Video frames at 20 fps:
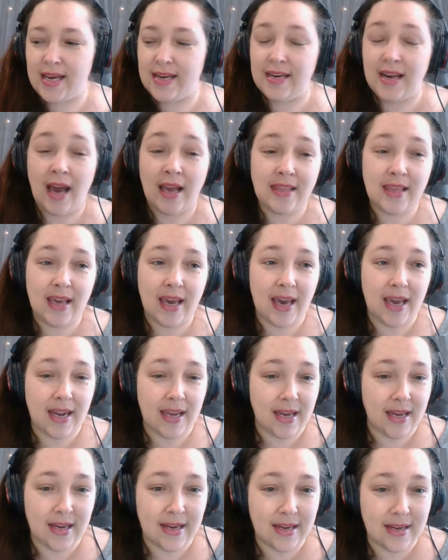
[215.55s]
Not the
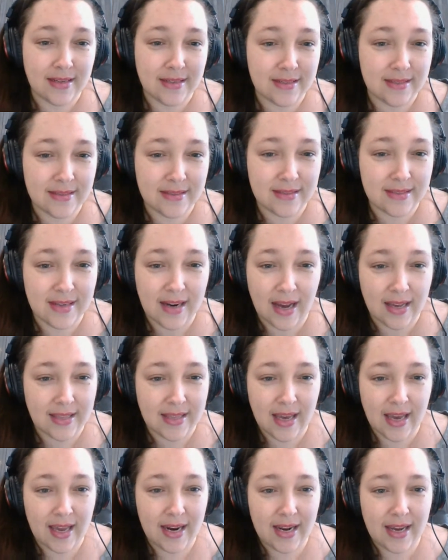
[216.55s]
headache.
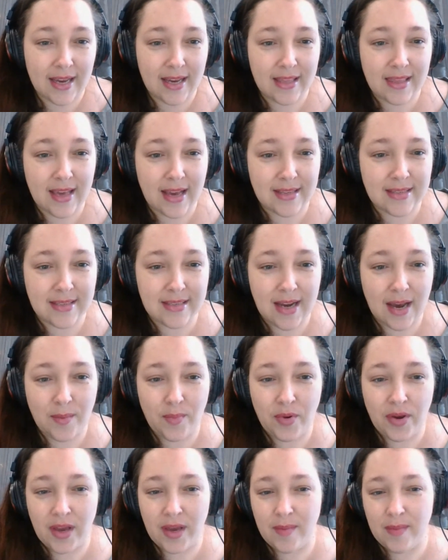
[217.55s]
That's not
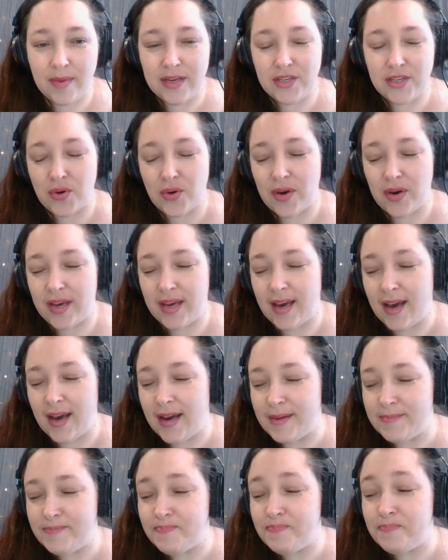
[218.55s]
bringing me joy.
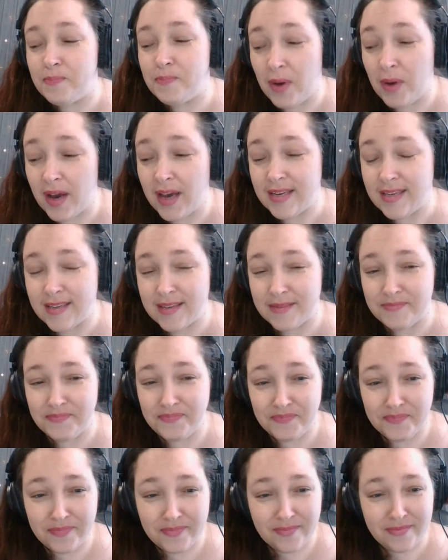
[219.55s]
But
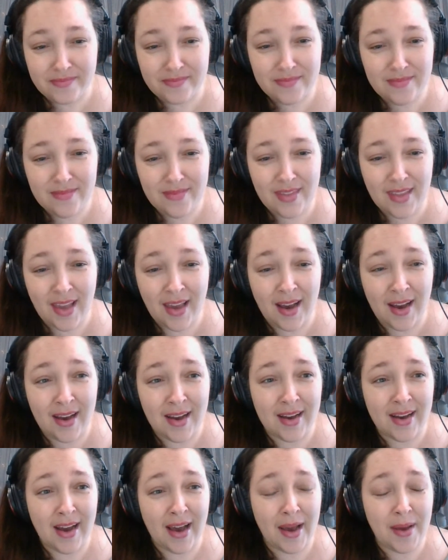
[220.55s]

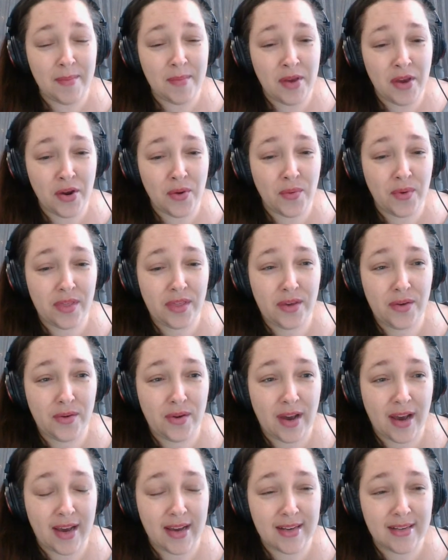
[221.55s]
I'm here with you
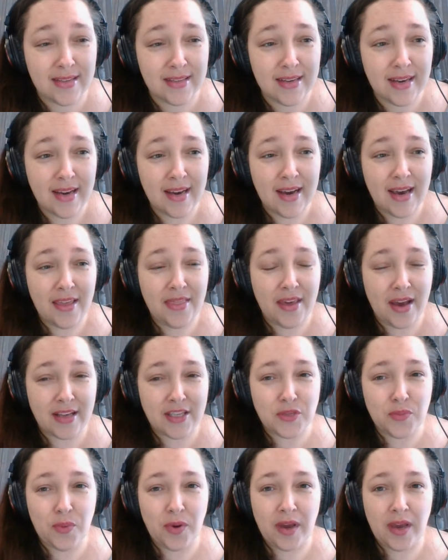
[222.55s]
guys.
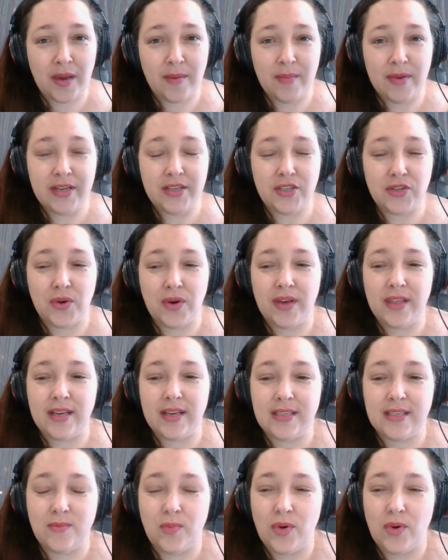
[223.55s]
That's bringing me joy
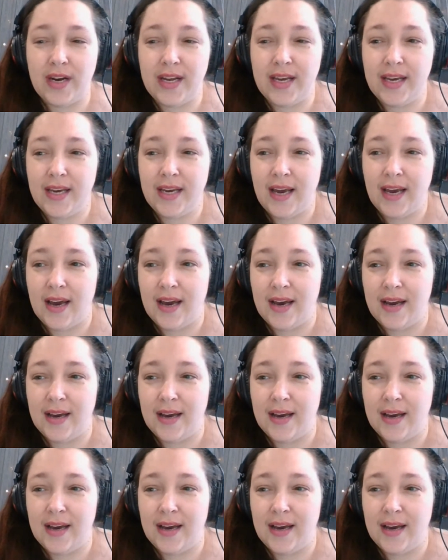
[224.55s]
this morning.